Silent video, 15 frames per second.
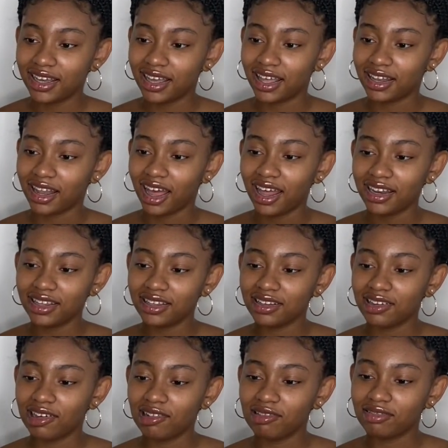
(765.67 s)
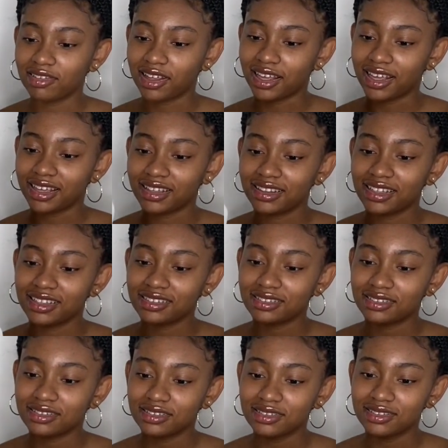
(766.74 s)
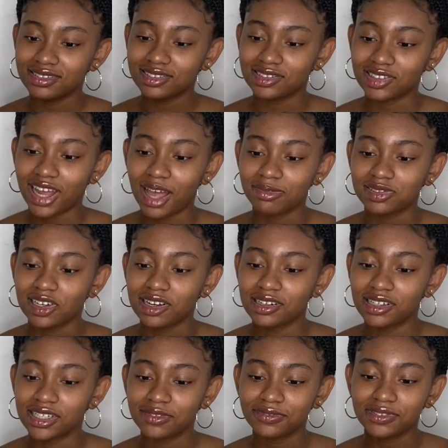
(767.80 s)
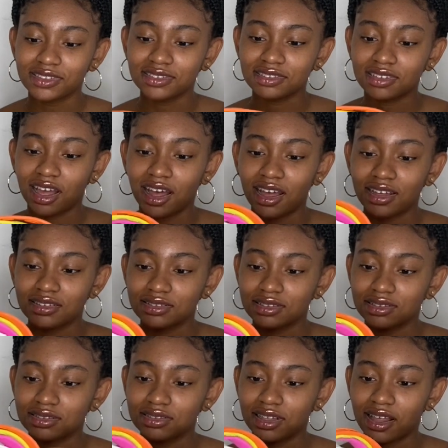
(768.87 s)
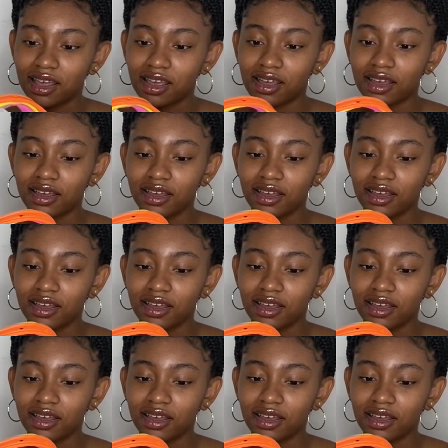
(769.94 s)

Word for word: And I didn't know like the straps are different sizes. Like